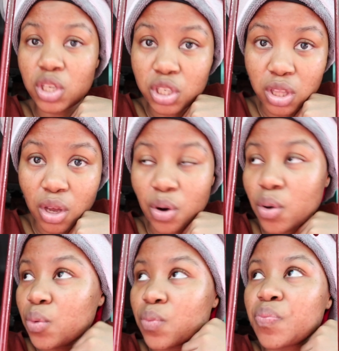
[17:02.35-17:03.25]
their
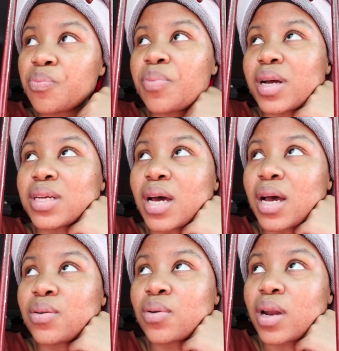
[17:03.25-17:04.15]
own, but I
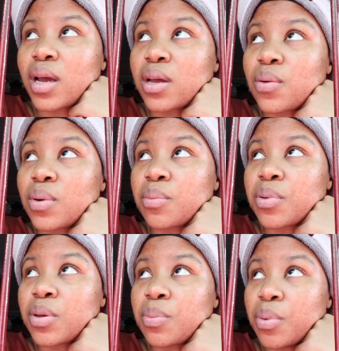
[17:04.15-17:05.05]
don't like it when
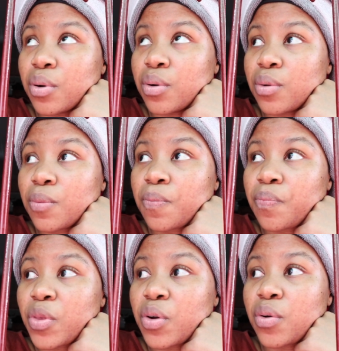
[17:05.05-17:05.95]
people
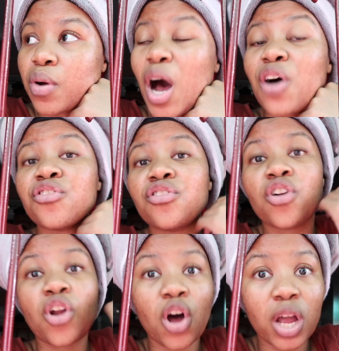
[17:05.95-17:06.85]
are
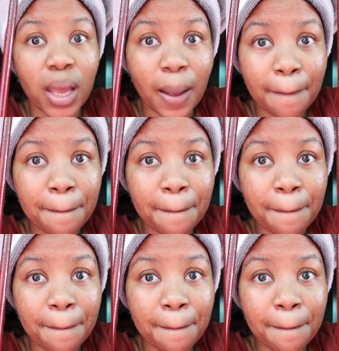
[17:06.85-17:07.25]
vlogging,